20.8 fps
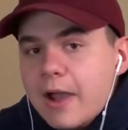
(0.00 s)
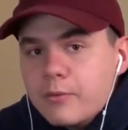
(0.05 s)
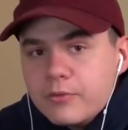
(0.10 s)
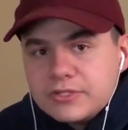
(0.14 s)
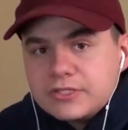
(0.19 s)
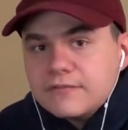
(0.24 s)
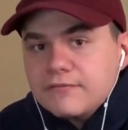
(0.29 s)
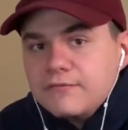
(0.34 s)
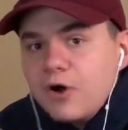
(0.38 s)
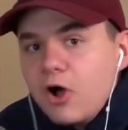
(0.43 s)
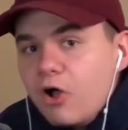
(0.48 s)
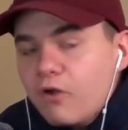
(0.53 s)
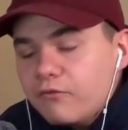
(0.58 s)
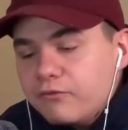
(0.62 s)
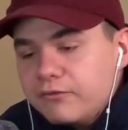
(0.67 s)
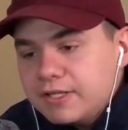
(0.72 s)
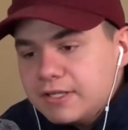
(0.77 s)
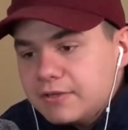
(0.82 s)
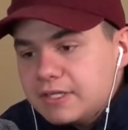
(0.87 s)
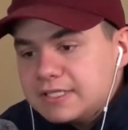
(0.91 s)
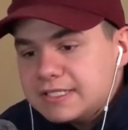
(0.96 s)
was
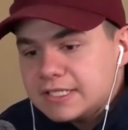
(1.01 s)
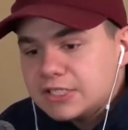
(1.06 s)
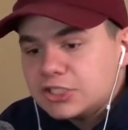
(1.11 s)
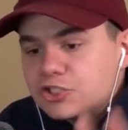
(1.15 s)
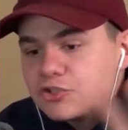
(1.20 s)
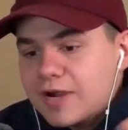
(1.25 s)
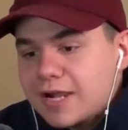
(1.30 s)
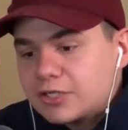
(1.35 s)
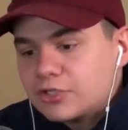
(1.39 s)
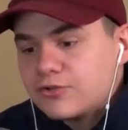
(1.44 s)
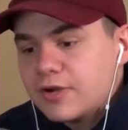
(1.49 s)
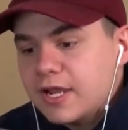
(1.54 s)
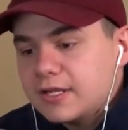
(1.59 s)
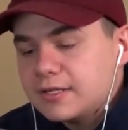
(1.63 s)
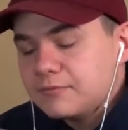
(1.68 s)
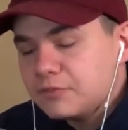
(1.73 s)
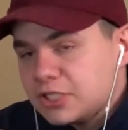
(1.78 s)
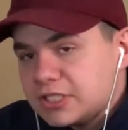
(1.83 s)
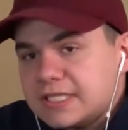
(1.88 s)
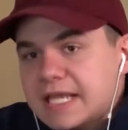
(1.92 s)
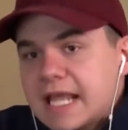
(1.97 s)
involved in the diss track
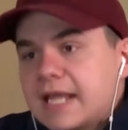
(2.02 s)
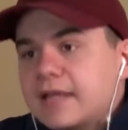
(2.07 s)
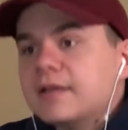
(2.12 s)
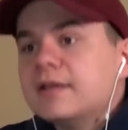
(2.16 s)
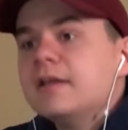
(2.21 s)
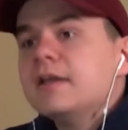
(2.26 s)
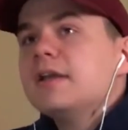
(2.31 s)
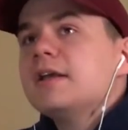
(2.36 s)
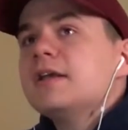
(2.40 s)
trend. I'm just saying.